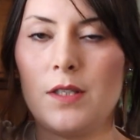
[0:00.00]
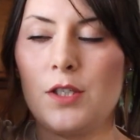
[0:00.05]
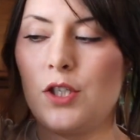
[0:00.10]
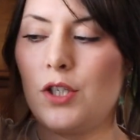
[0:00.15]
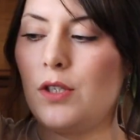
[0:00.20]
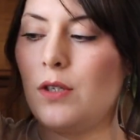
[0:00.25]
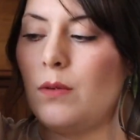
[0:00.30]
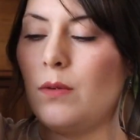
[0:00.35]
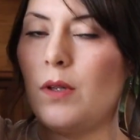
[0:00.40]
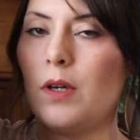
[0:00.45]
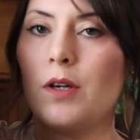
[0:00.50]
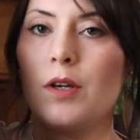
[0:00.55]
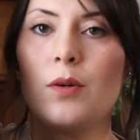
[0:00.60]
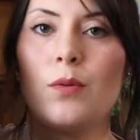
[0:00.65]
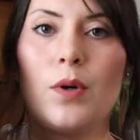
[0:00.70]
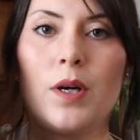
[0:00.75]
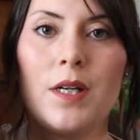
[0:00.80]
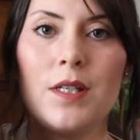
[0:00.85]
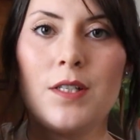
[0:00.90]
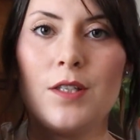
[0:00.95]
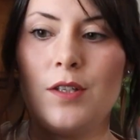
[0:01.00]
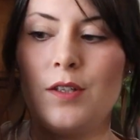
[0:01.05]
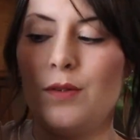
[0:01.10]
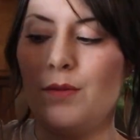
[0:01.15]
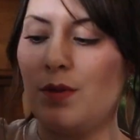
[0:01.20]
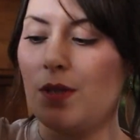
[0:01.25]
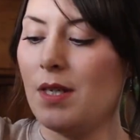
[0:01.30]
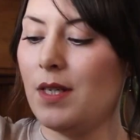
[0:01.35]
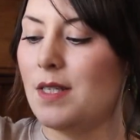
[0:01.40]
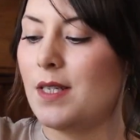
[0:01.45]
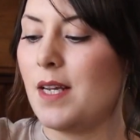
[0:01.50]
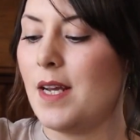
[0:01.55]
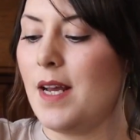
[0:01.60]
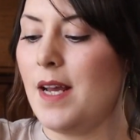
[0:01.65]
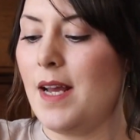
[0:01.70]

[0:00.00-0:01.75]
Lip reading: She no longer wanted to use it,